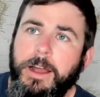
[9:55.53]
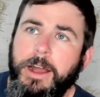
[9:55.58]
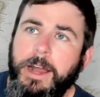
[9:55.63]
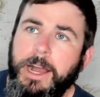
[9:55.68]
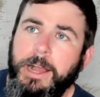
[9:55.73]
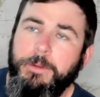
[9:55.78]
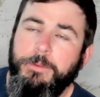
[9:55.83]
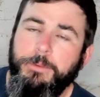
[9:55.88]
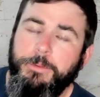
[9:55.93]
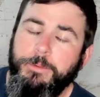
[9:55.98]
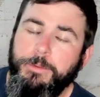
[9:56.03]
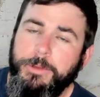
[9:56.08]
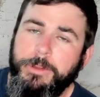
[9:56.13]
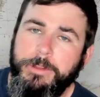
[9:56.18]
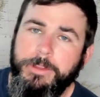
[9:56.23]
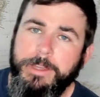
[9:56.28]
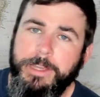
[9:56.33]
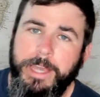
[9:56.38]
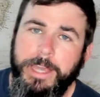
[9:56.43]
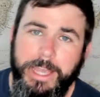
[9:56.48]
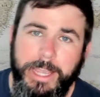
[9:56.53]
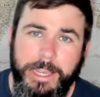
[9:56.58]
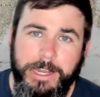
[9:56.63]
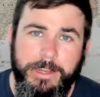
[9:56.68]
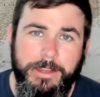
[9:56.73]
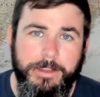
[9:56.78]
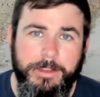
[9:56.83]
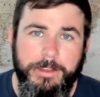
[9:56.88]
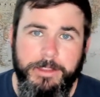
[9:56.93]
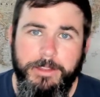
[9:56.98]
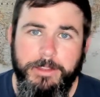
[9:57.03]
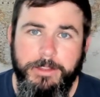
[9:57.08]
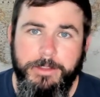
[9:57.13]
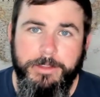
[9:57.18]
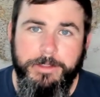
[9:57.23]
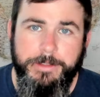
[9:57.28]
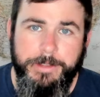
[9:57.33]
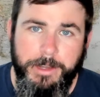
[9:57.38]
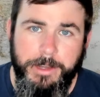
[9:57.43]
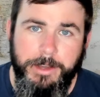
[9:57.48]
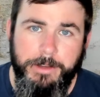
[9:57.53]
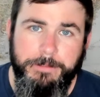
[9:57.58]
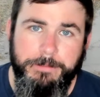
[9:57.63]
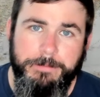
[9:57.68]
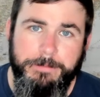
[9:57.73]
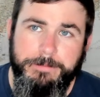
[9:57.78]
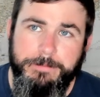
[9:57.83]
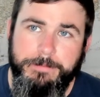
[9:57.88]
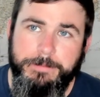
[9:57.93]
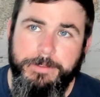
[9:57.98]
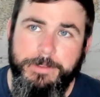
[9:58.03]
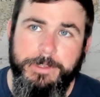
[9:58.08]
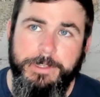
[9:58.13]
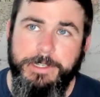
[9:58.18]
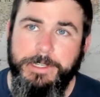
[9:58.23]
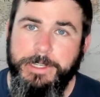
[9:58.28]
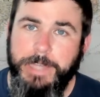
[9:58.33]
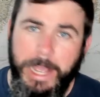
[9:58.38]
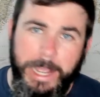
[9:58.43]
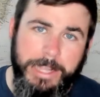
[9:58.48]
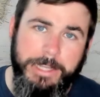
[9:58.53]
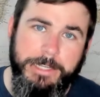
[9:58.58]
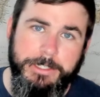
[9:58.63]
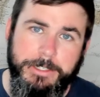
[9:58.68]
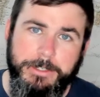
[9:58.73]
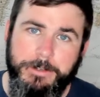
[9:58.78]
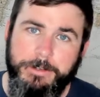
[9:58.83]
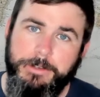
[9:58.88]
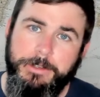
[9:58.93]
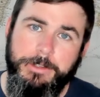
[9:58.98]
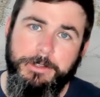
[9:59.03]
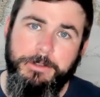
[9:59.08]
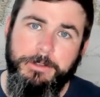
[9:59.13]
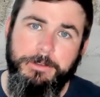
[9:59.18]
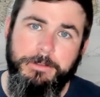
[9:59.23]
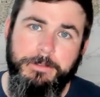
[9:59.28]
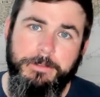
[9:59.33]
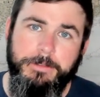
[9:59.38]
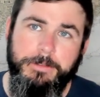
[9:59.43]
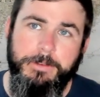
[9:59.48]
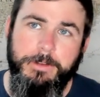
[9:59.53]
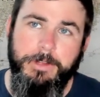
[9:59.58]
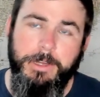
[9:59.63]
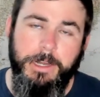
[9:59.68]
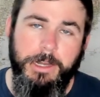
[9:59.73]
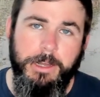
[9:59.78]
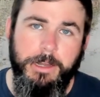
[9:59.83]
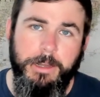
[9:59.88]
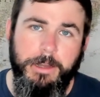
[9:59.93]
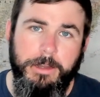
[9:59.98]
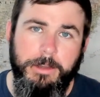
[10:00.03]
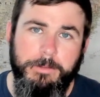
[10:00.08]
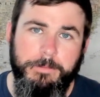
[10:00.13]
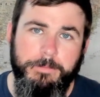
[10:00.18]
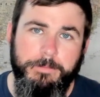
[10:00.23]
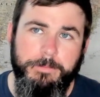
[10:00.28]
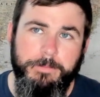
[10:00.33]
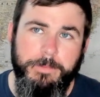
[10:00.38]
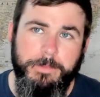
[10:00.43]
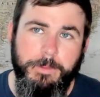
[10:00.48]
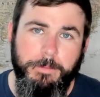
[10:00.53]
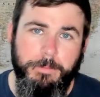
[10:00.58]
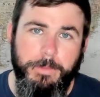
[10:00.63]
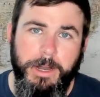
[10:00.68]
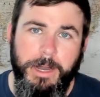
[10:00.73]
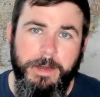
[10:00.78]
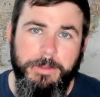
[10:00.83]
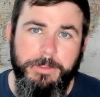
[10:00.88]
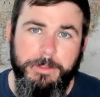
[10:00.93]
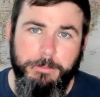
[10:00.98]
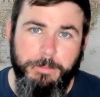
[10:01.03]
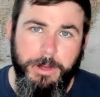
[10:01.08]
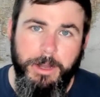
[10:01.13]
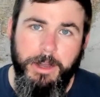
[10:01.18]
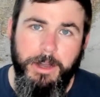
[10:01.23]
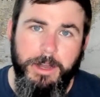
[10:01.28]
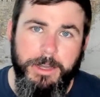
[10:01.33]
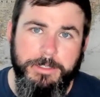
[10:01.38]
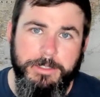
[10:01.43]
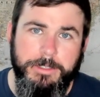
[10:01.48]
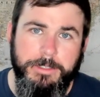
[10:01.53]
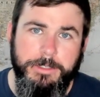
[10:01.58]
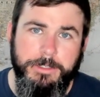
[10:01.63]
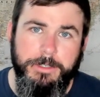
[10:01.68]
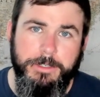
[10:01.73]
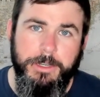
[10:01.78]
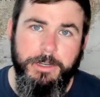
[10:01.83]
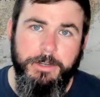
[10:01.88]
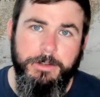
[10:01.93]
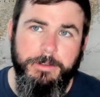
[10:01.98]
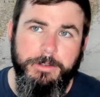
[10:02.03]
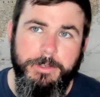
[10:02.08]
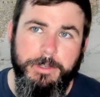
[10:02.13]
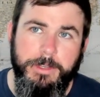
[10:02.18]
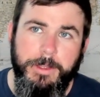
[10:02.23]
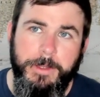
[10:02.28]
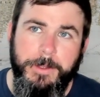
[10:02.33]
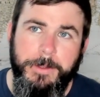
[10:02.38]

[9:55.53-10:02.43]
I really hated the tough gangster dude. uh, the boss, and